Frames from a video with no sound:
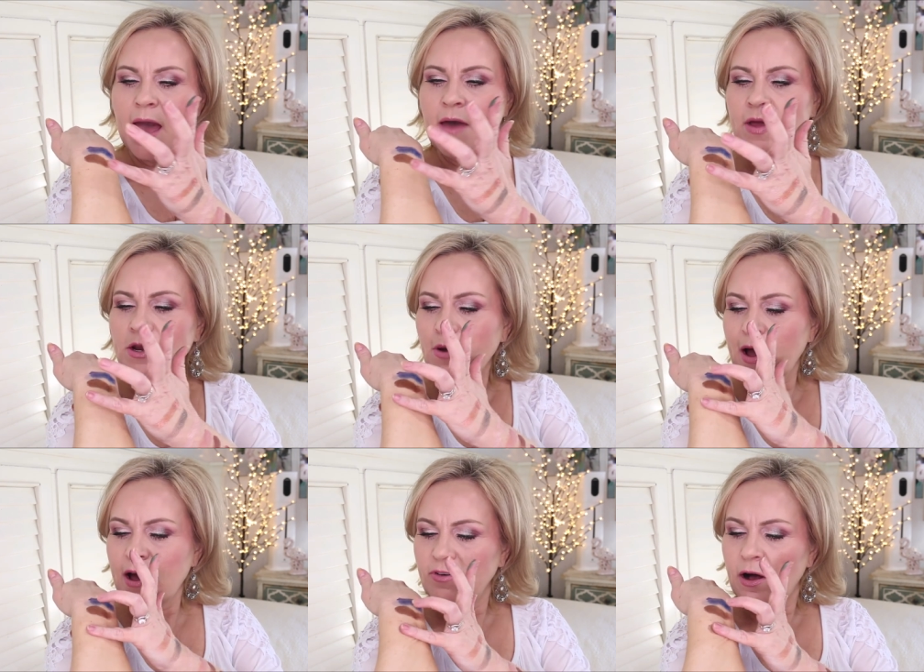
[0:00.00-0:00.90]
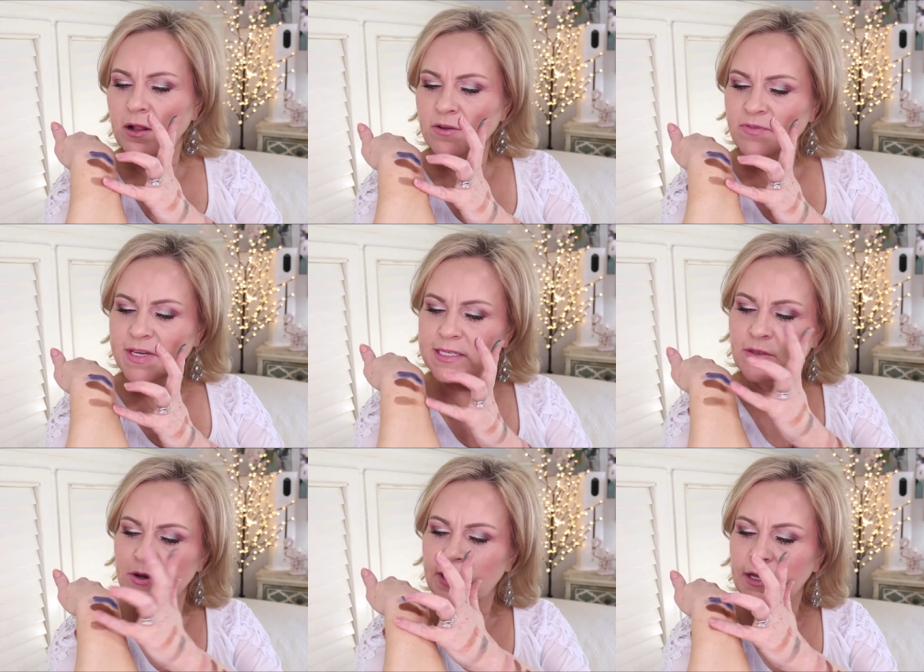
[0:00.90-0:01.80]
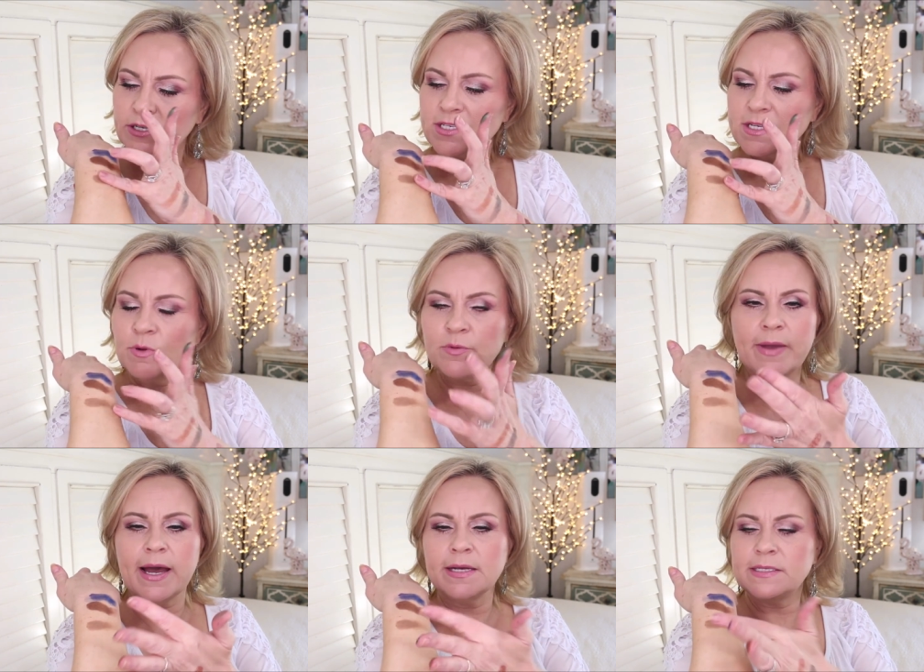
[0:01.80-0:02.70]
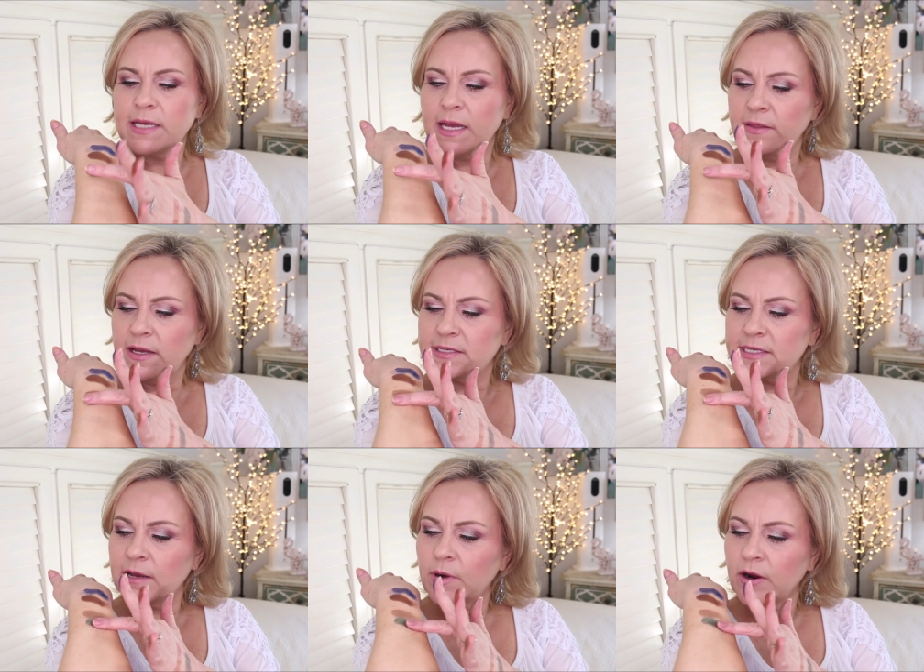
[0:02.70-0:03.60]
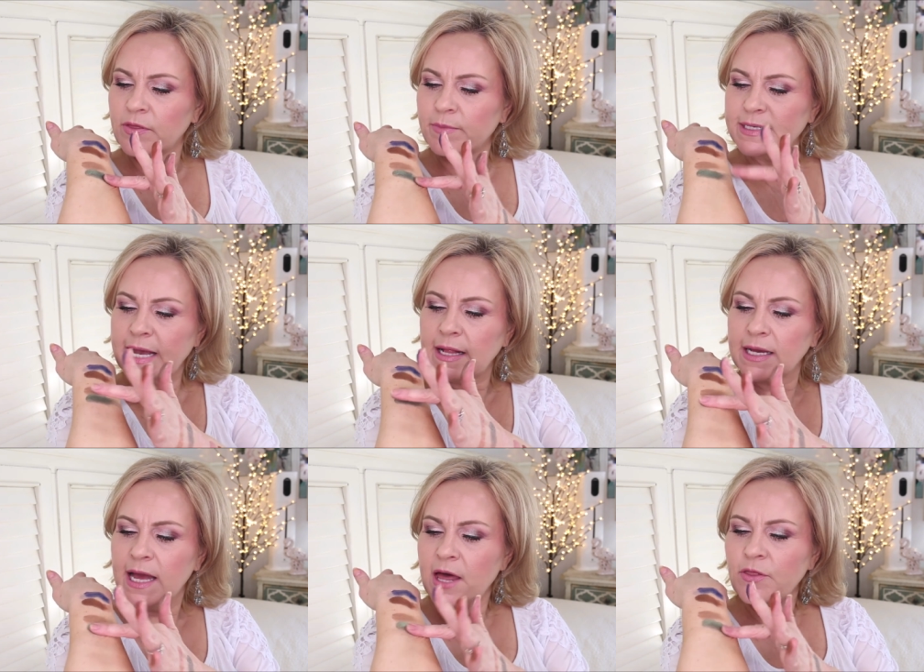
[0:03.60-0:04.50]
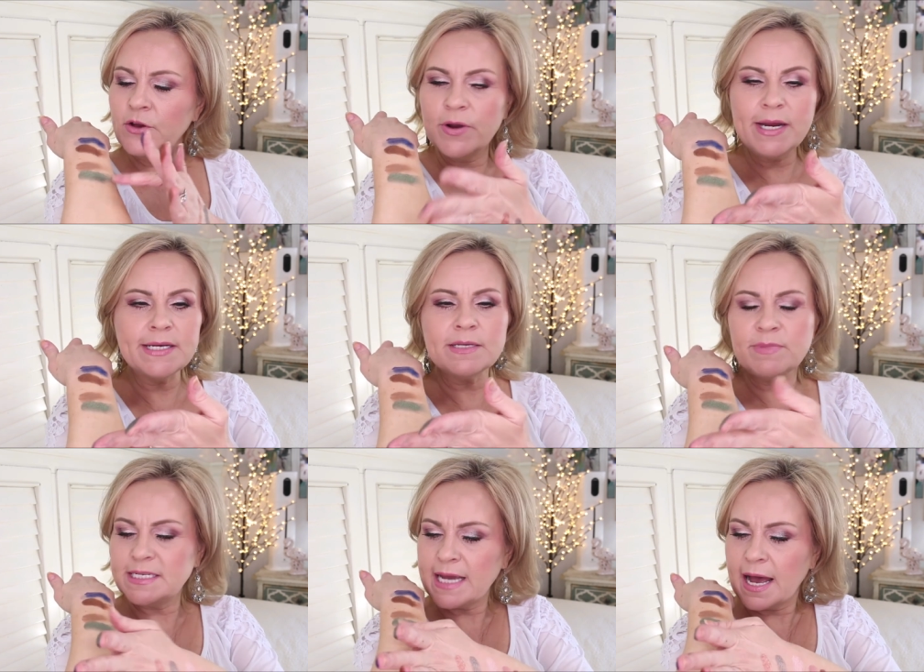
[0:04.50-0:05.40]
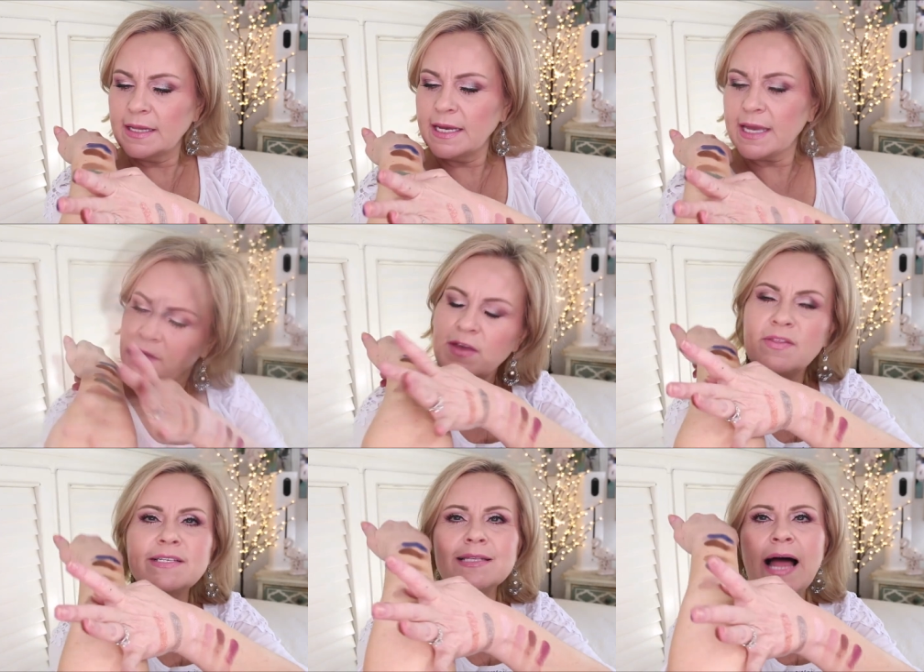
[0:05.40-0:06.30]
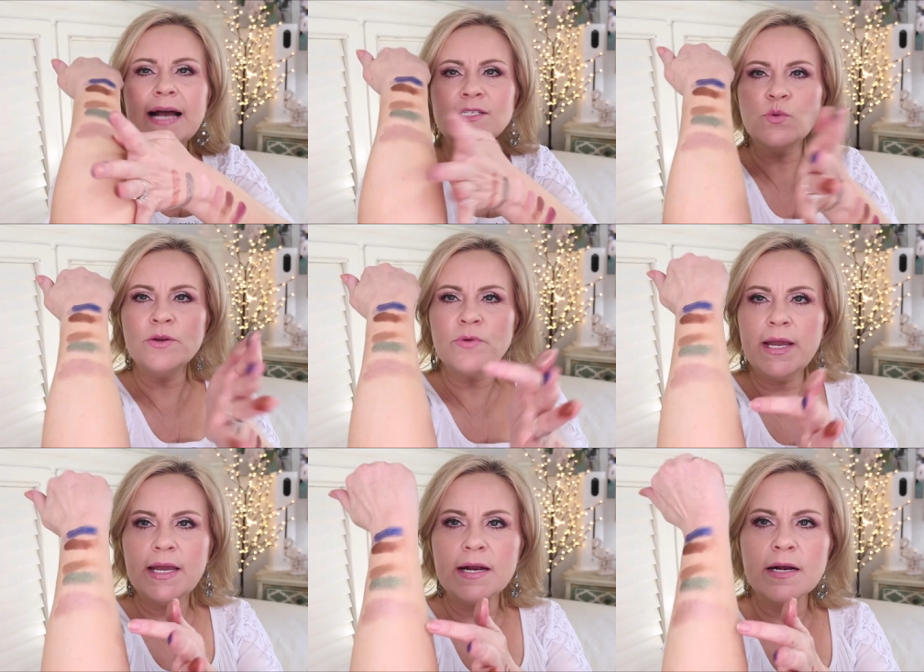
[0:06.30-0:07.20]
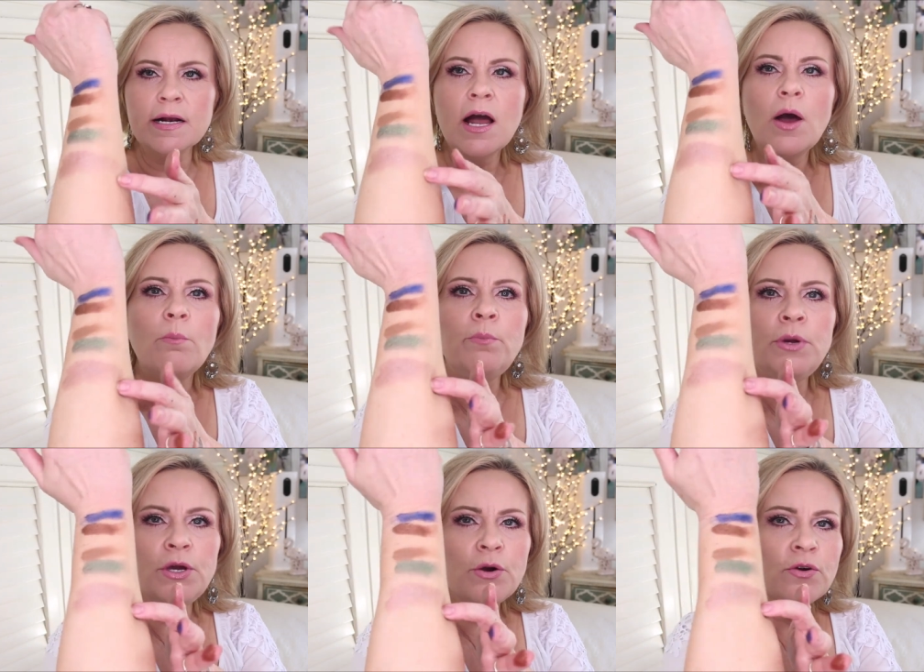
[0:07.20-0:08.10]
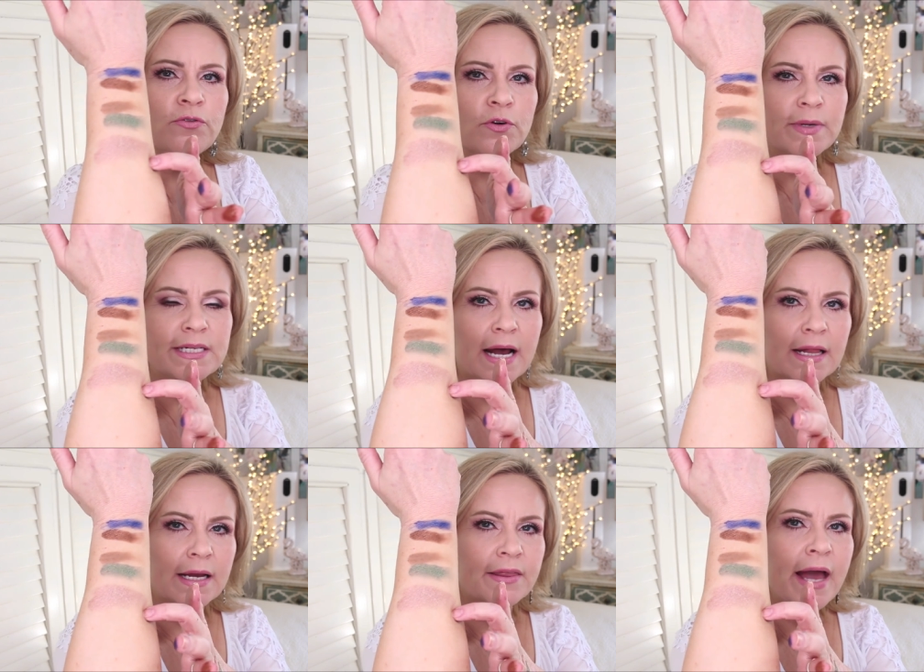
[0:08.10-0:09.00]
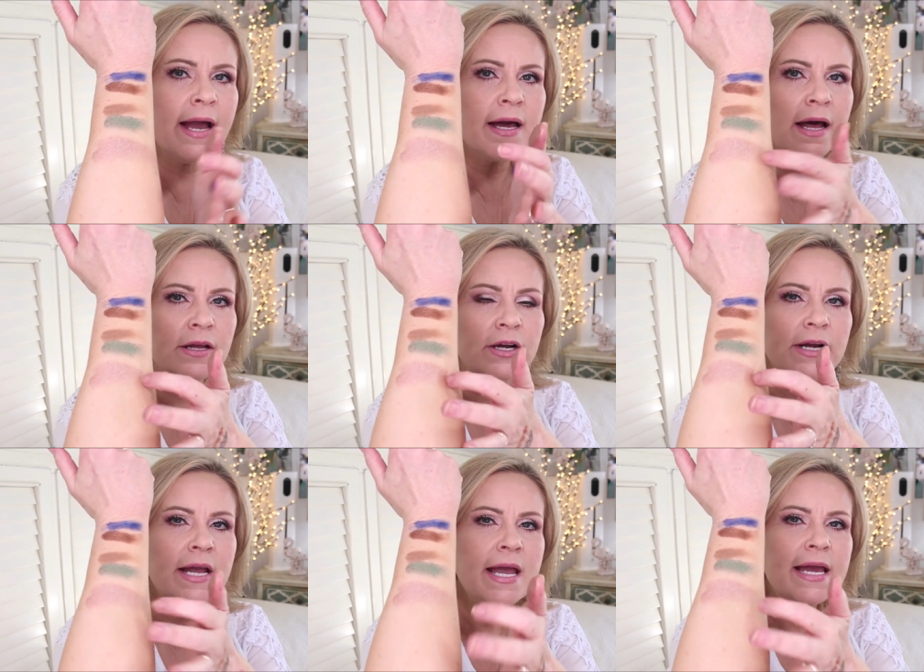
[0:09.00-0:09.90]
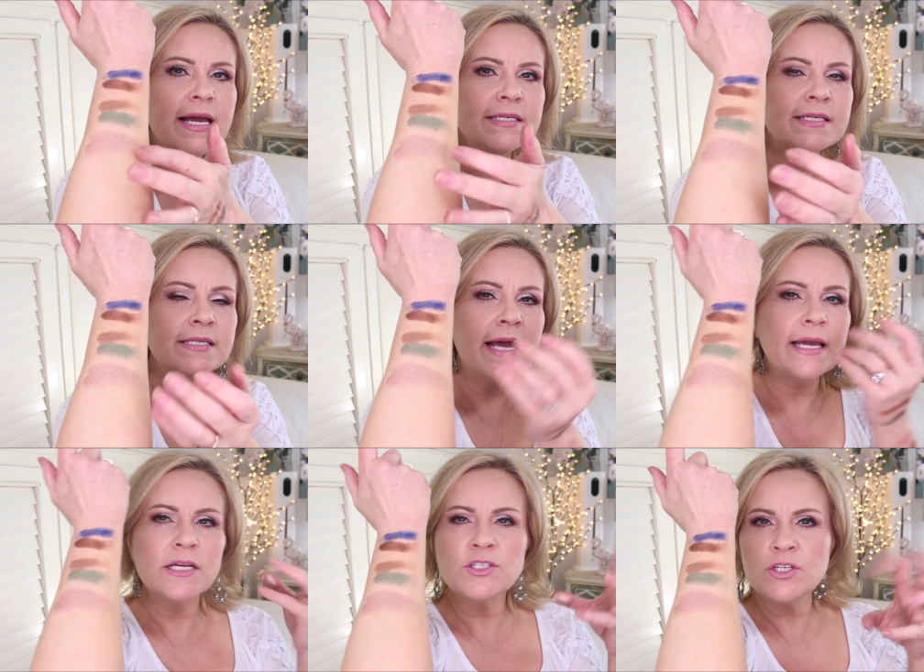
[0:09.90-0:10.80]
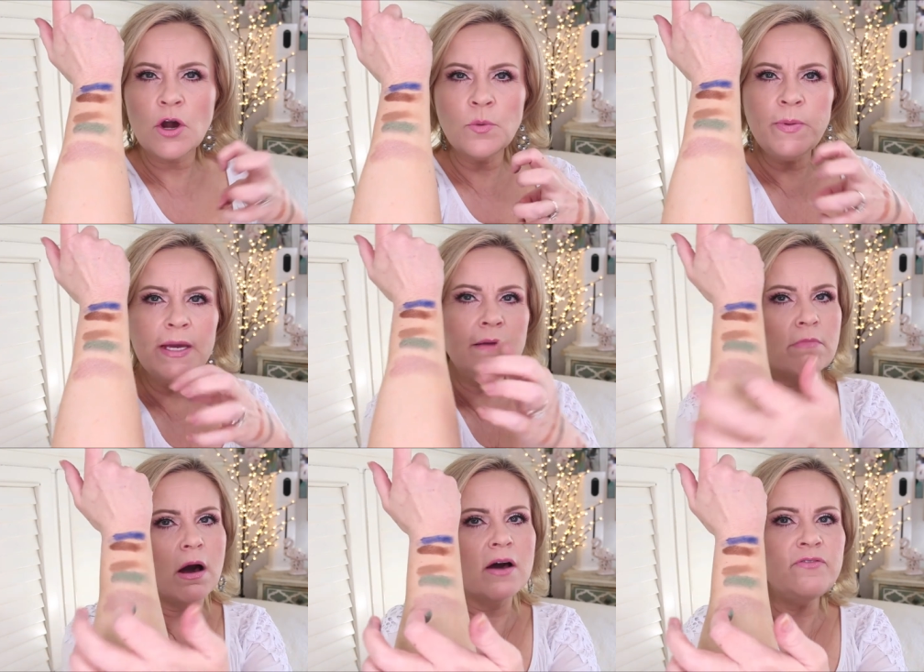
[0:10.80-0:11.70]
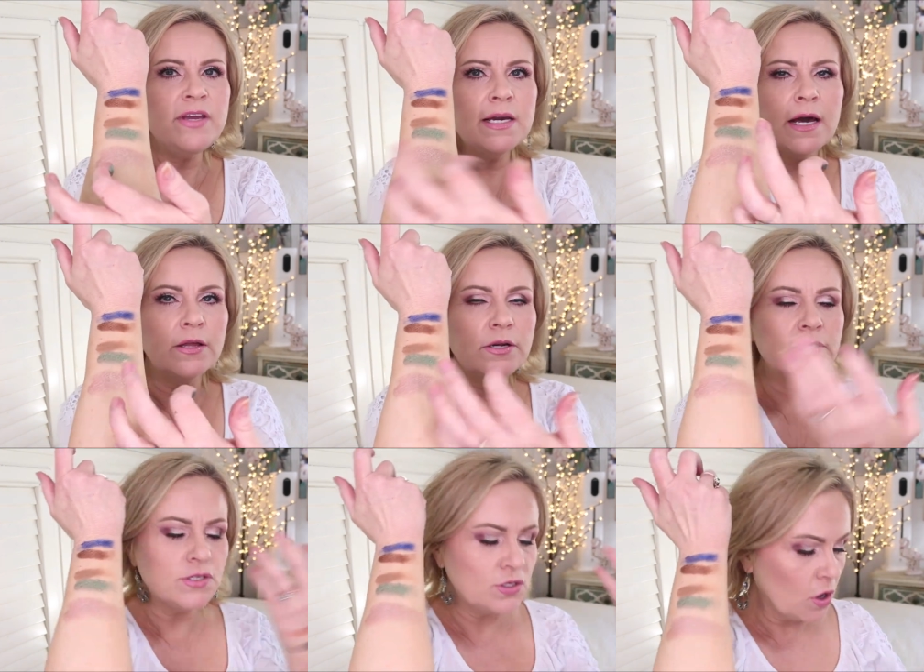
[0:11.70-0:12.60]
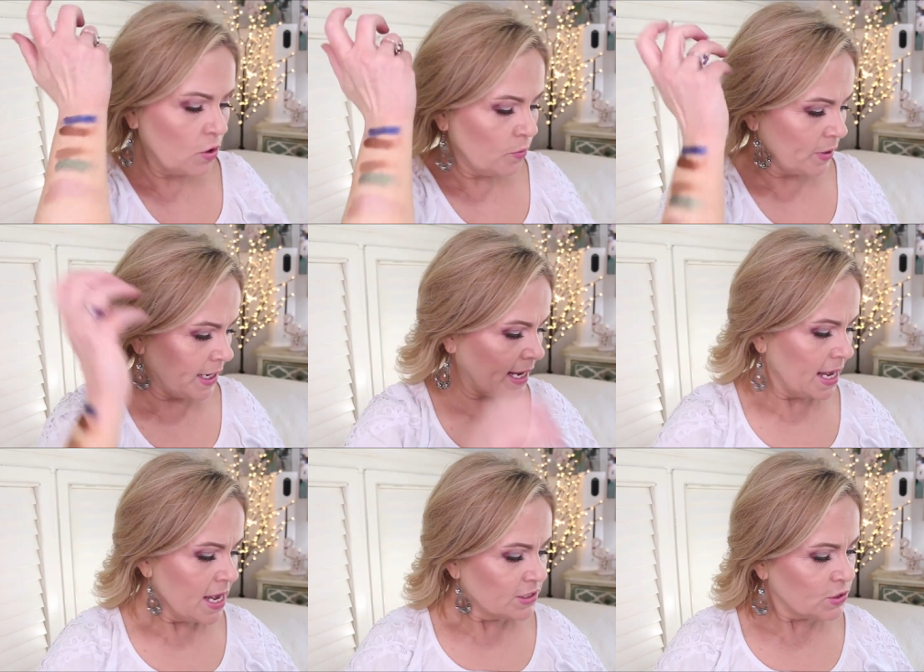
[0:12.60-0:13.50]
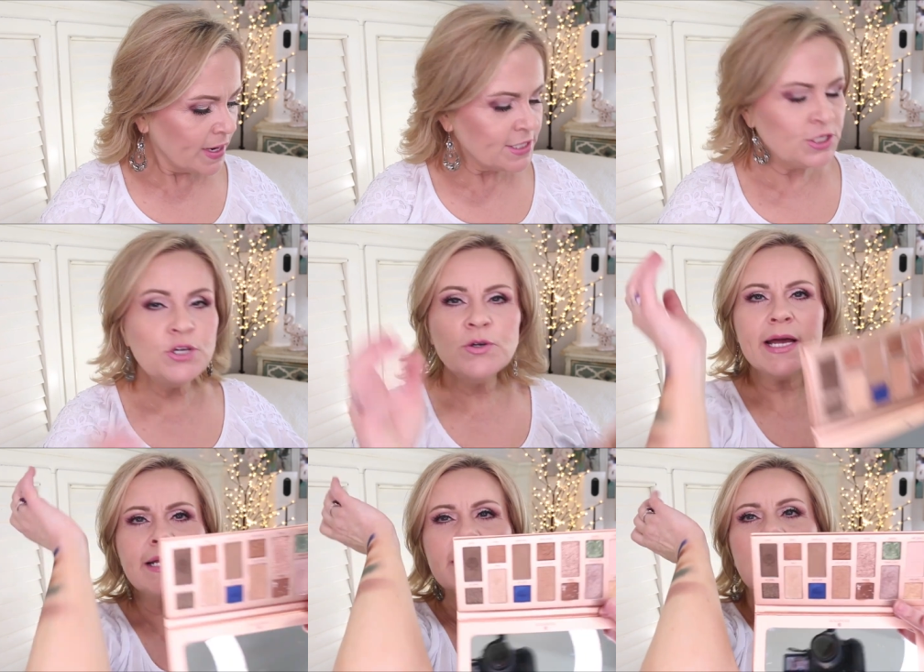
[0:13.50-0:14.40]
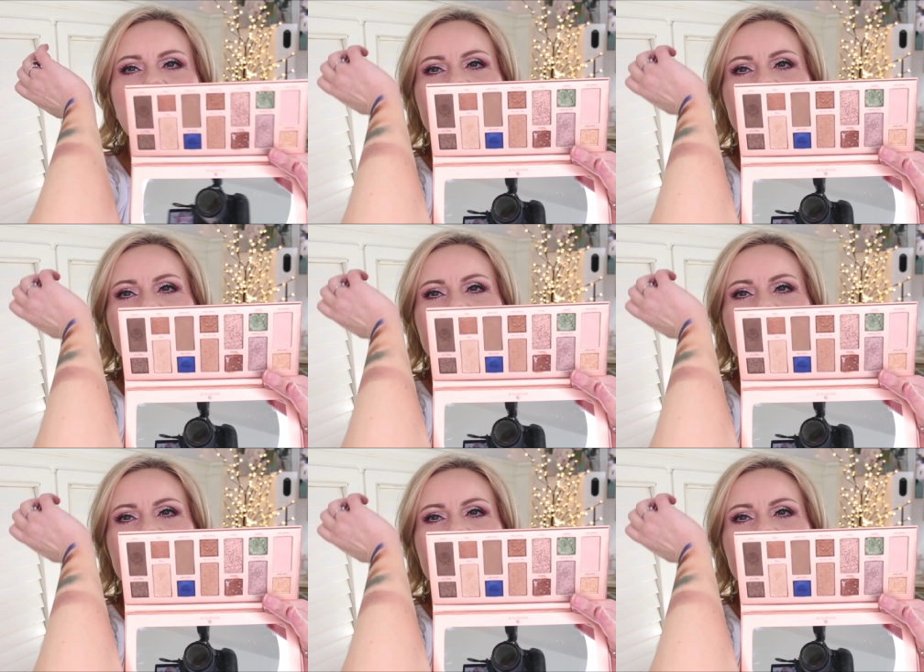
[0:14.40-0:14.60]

And then you have all of these other colors. Some are mattes and then some are the metallic. The green is a metallic. And then this last one right here, beautiful metallic. That color is like a taupey mauve color, so pretty. So I do like the color